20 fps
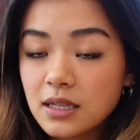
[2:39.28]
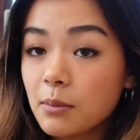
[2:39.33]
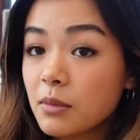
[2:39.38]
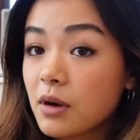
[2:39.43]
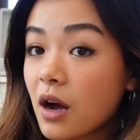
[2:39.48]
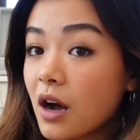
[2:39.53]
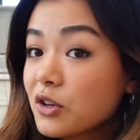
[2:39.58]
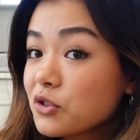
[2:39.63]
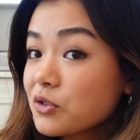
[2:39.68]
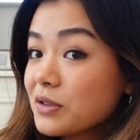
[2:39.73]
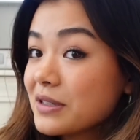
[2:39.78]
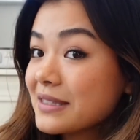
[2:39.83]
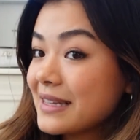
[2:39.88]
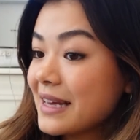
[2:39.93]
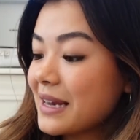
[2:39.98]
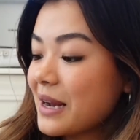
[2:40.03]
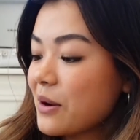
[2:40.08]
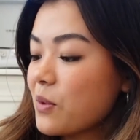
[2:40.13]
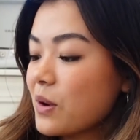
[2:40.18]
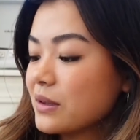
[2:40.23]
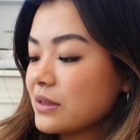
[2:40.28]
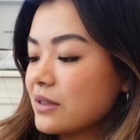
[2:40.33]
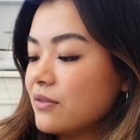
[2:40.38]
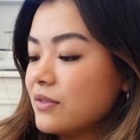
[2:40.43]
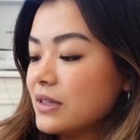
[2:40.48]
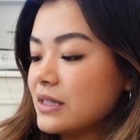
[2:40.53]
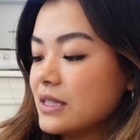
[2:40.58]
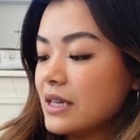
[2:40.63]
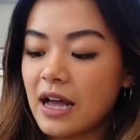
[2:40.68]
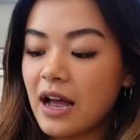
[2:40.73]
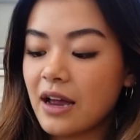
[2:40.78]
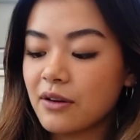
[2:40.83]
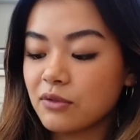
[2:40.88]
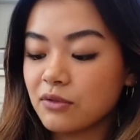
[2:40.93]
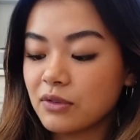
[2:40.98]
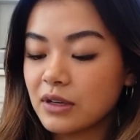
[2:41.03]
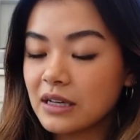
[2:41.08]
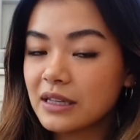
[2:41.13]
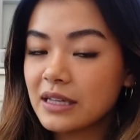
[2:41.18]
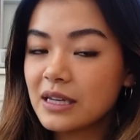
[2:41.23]
Some countries that I want to visit, I
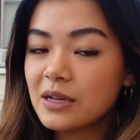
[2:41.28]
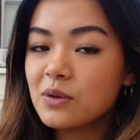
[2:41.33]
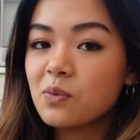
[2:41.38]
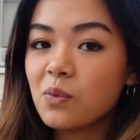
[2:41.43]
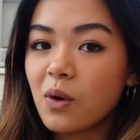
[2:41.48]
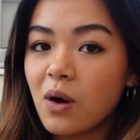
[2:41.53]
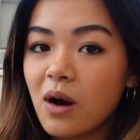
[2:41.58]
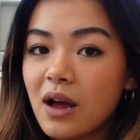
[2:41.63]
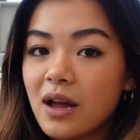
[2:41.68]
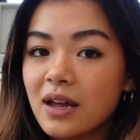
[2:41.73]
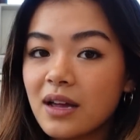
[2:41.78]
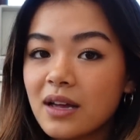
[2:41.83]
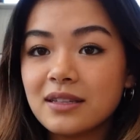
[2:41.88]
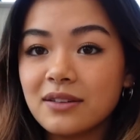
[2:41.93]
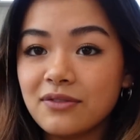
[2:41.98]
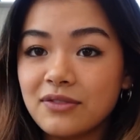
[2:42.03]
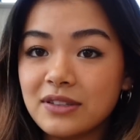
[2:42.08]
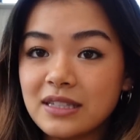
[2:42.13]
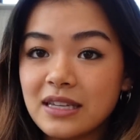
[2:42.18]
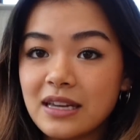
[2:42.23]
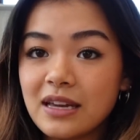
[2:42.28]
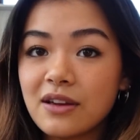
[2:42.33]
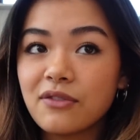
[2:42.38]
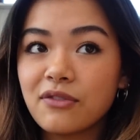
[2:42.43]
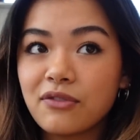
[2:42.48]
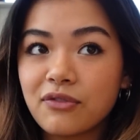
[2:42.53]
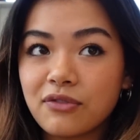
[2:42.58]
really want to visit